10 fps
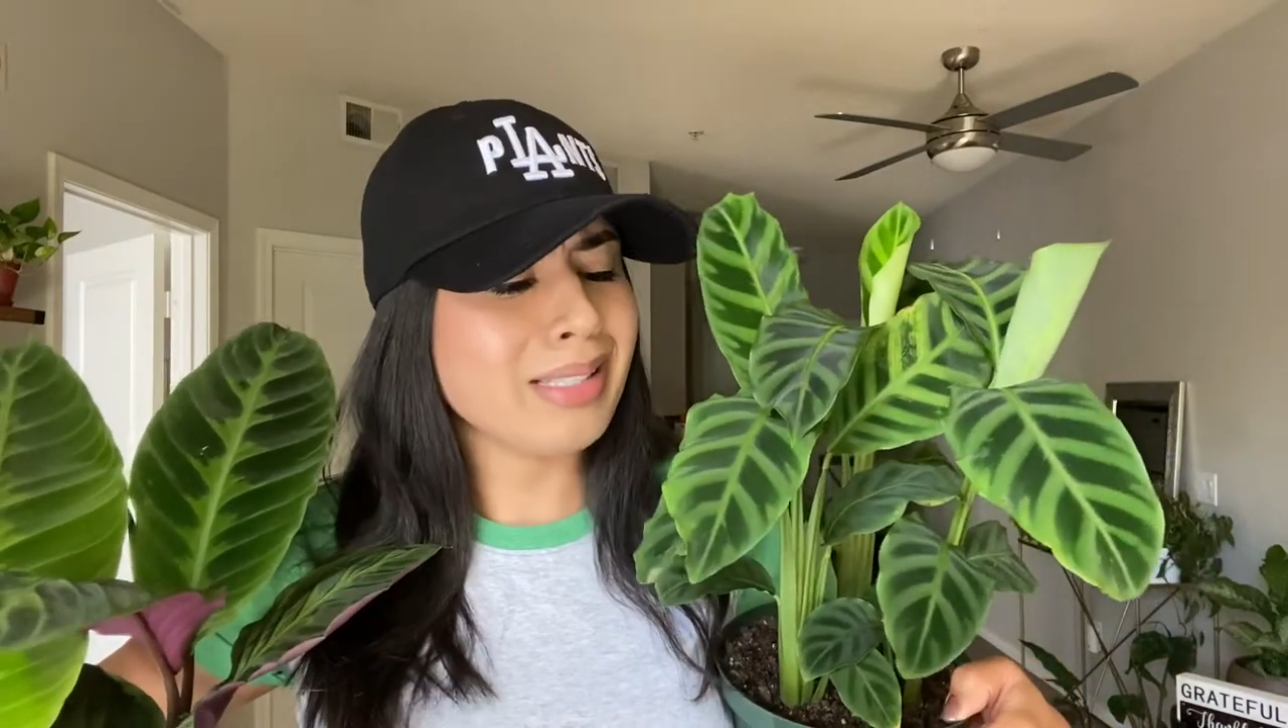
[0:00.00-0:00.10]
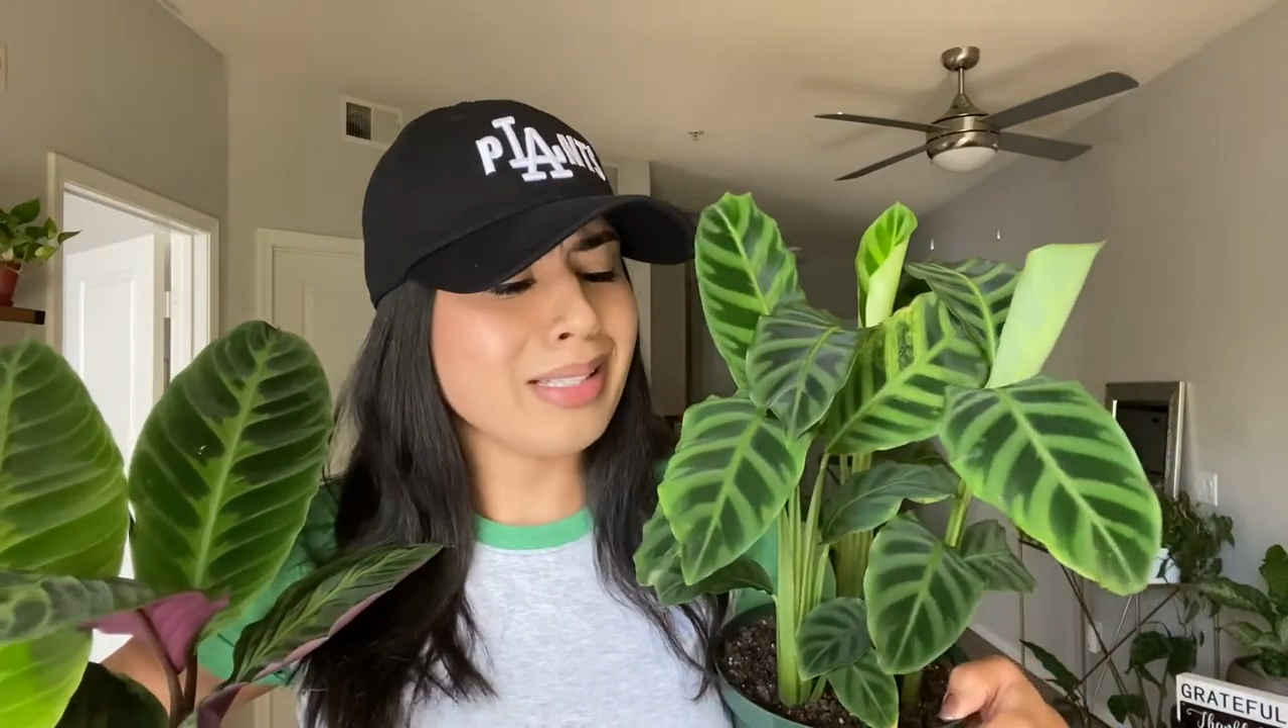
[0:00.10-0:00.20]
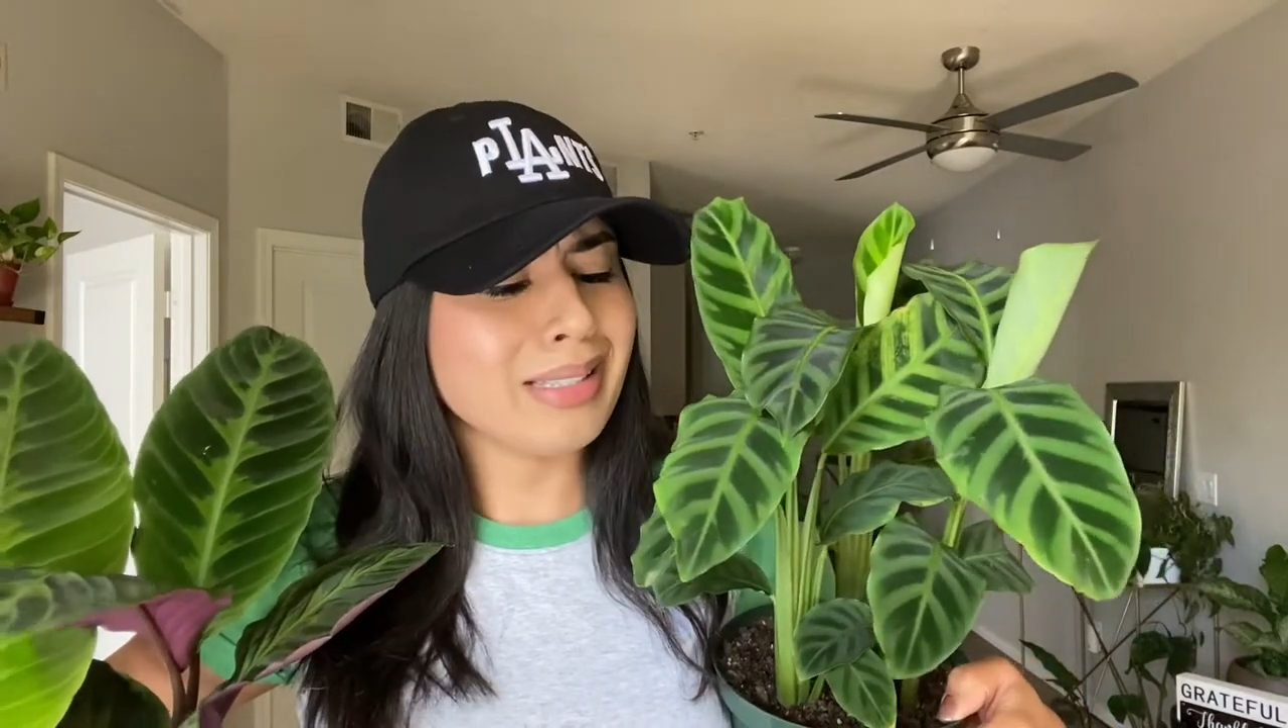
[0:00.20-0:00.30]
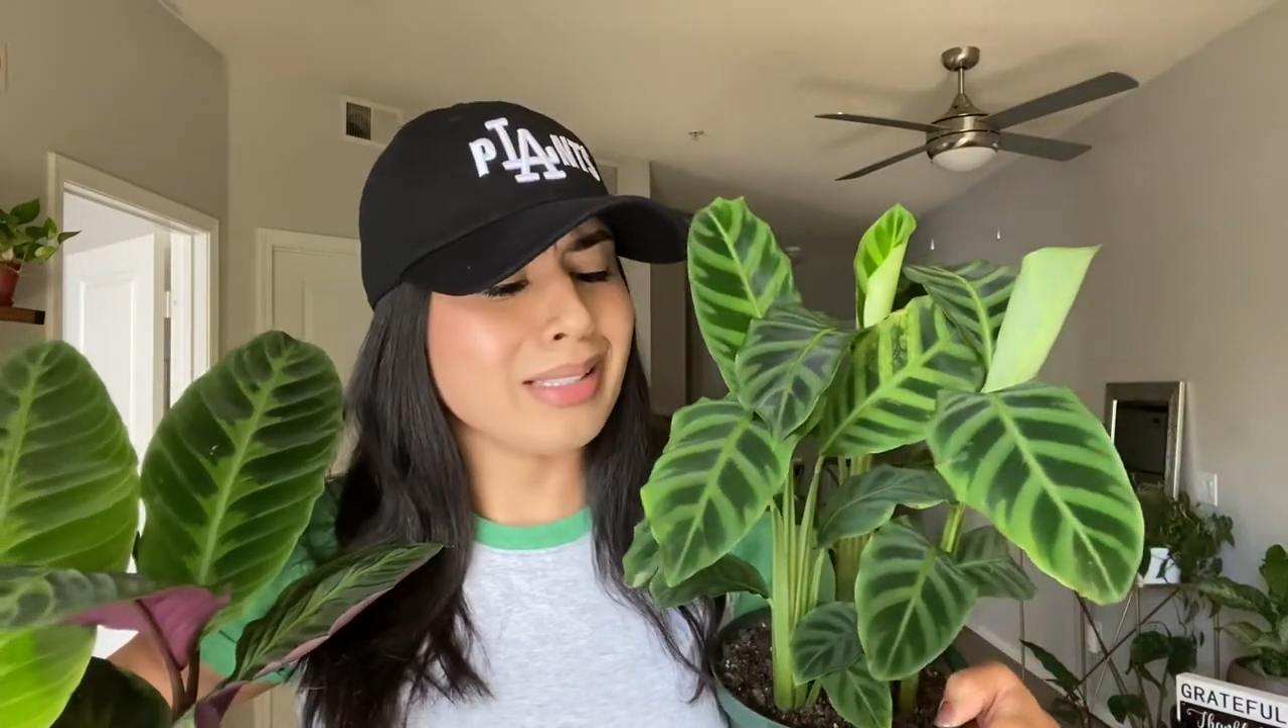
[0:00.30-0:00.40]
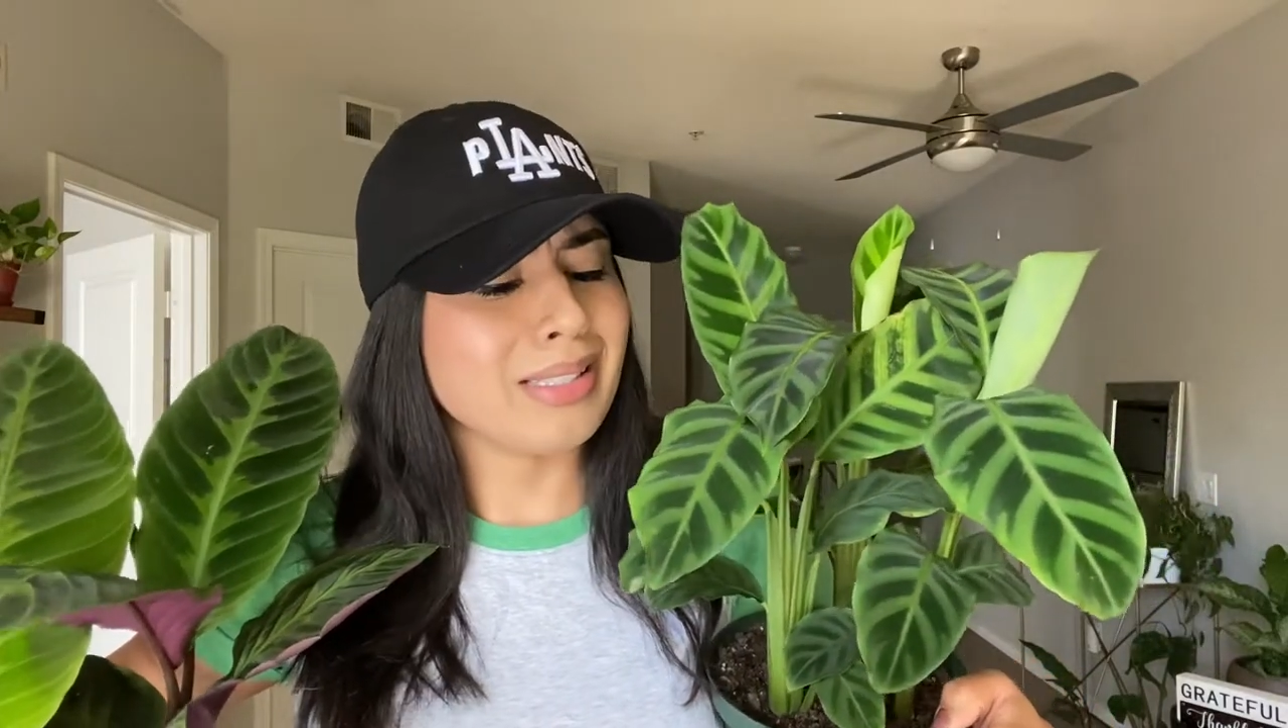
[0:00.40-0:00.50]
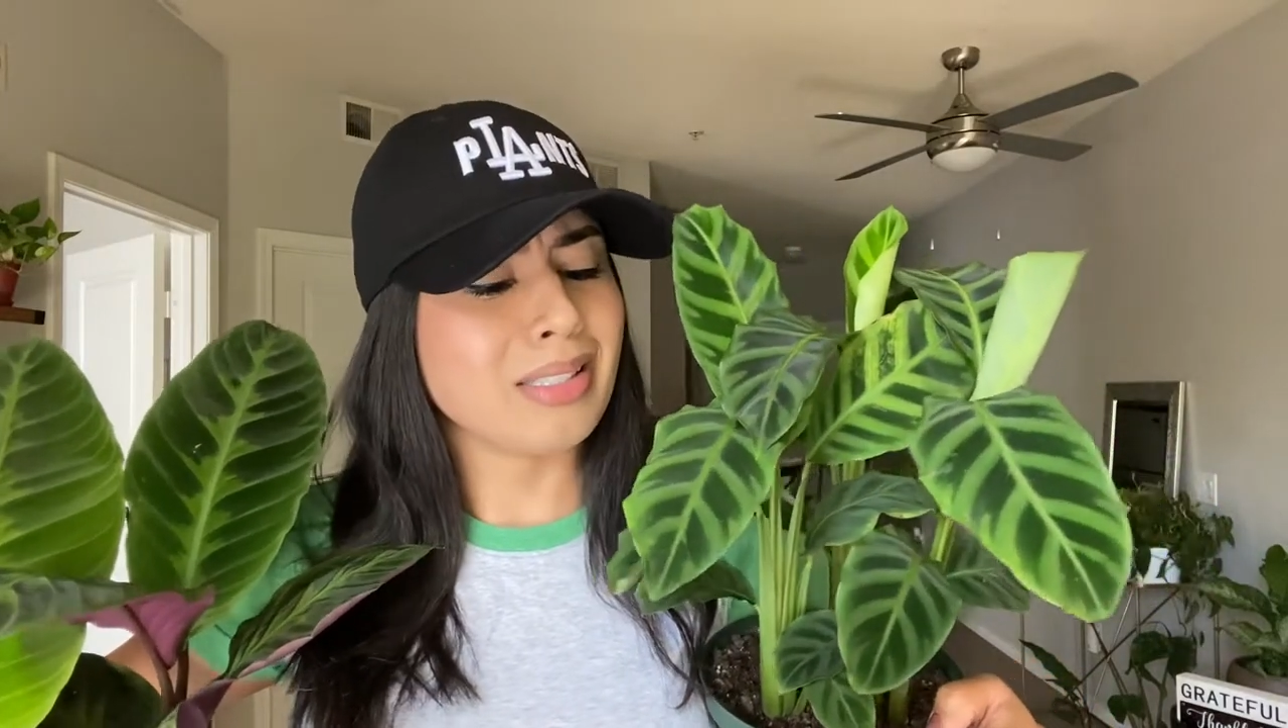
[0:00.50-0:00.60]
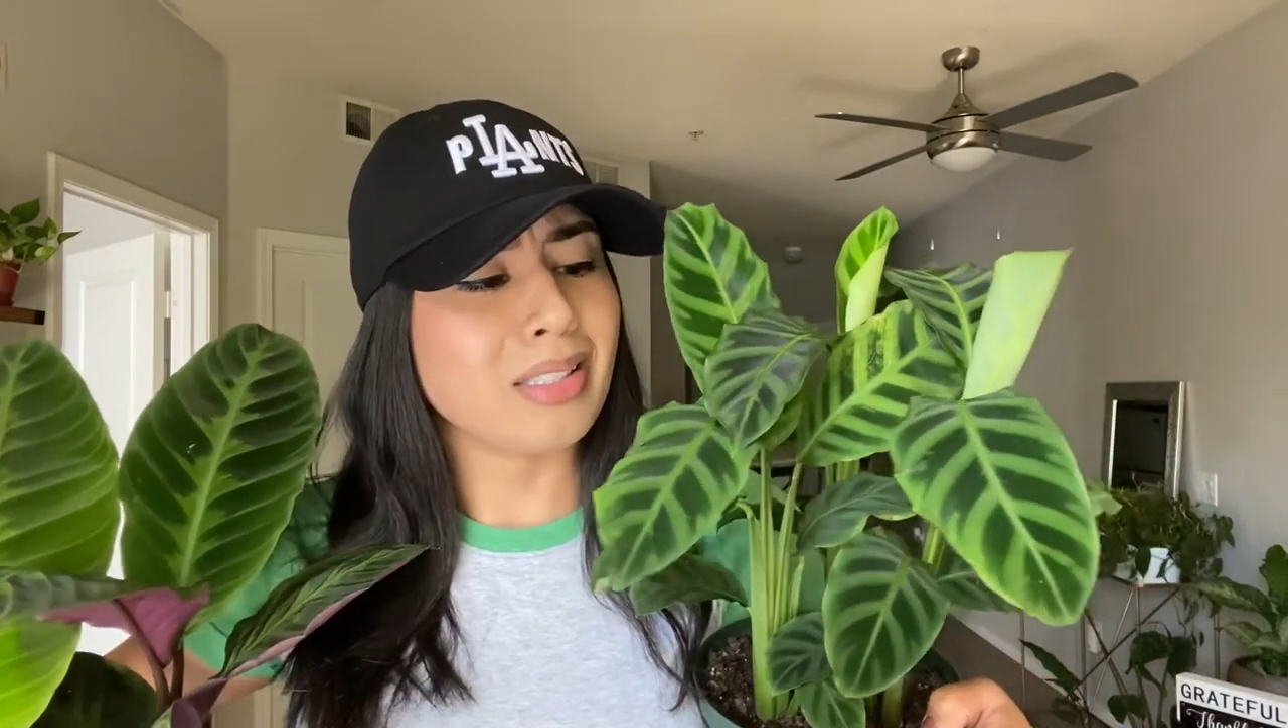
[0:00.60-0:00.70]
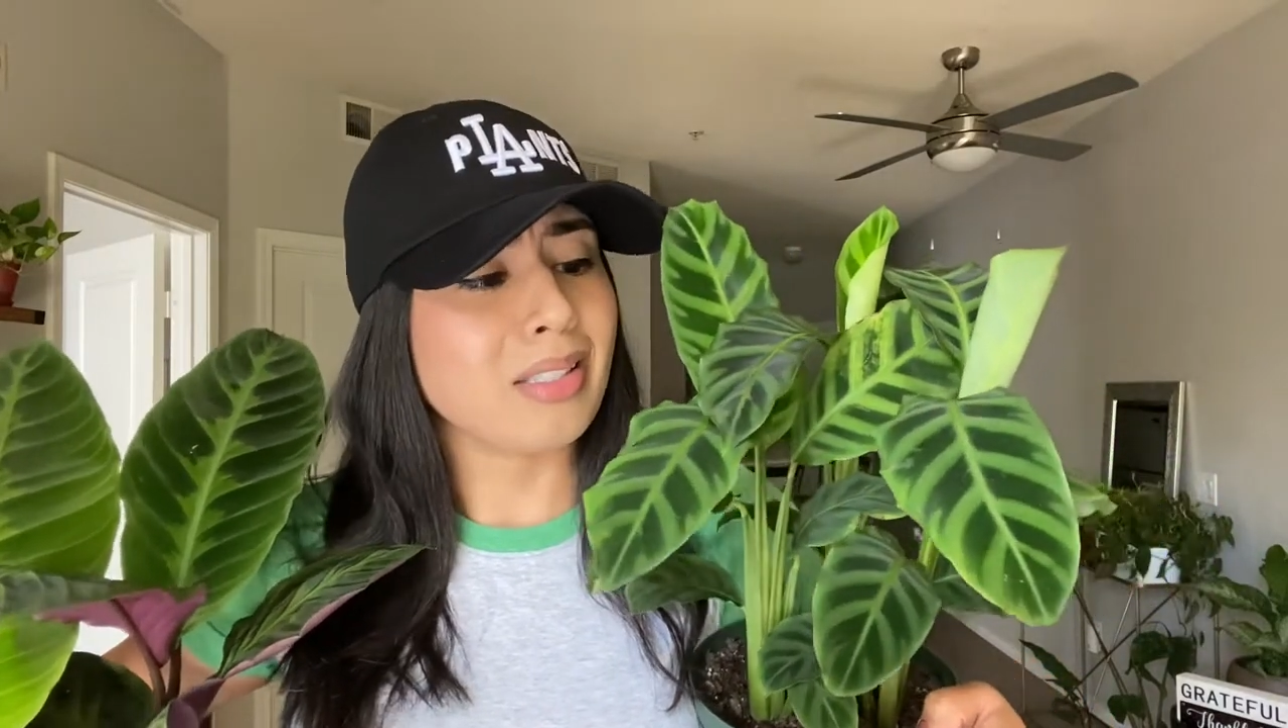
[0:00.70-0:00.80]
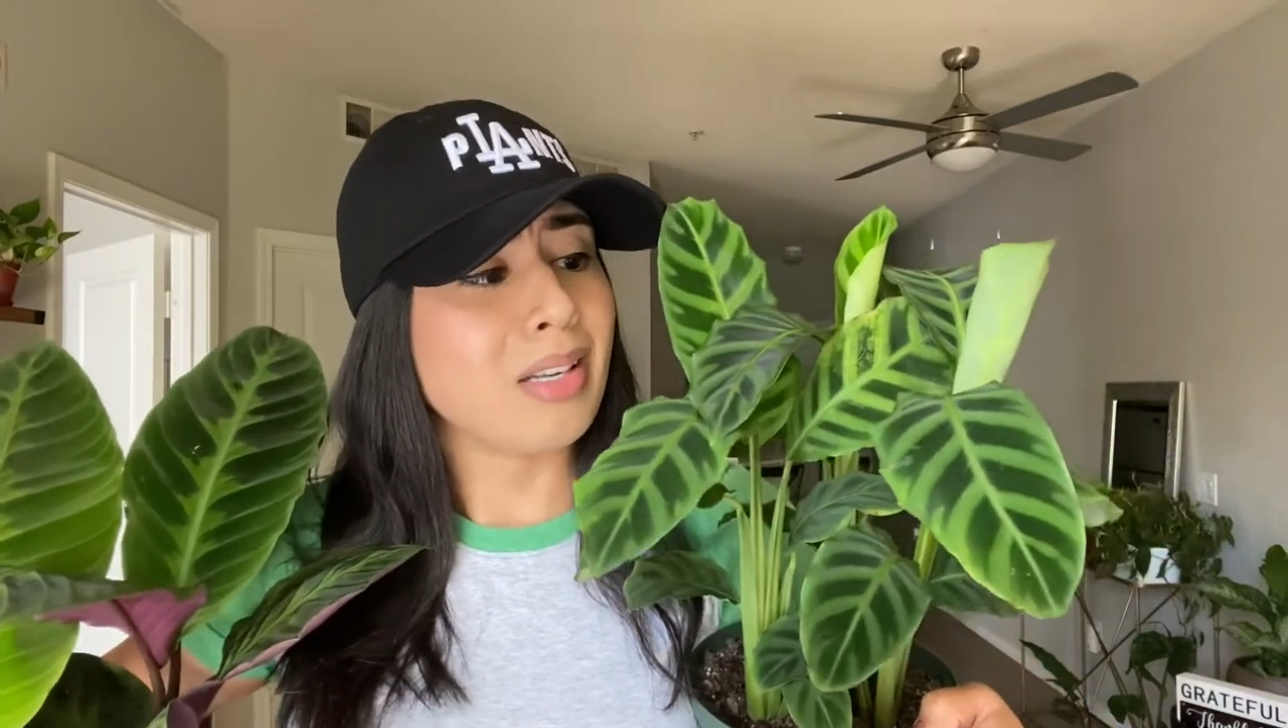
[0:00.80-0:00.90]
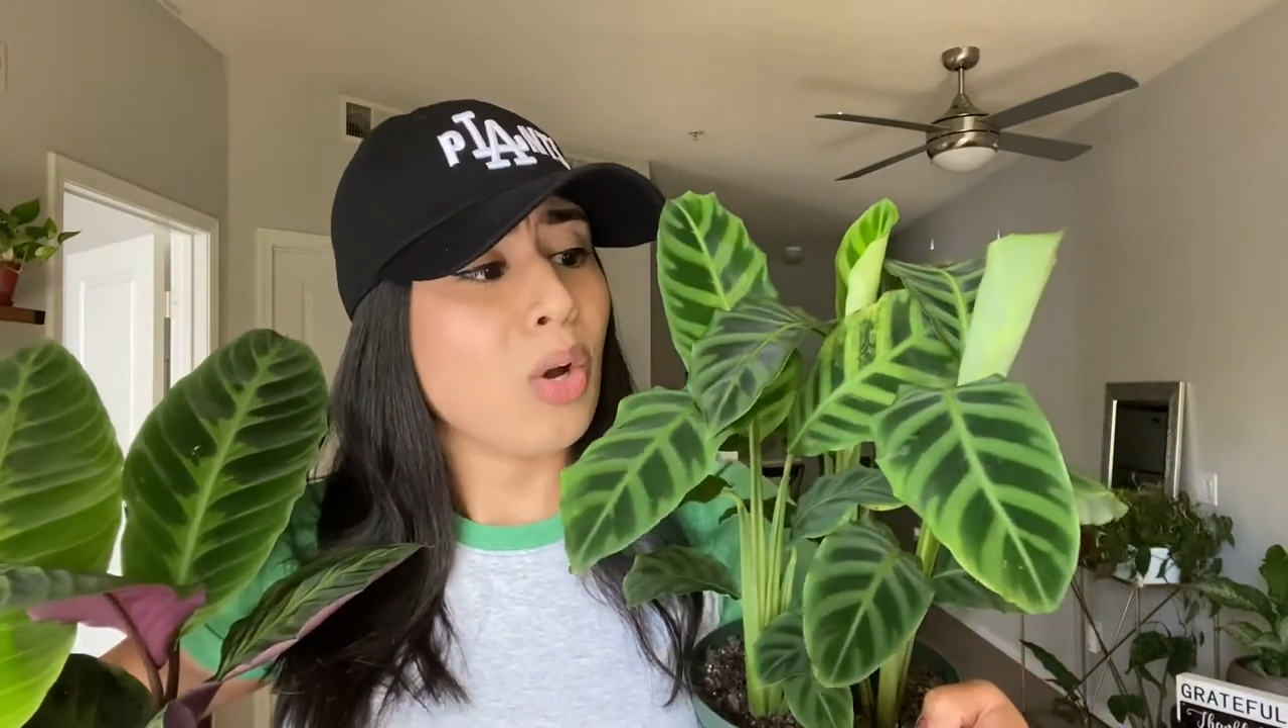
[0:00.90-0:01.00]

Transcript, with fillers: this is the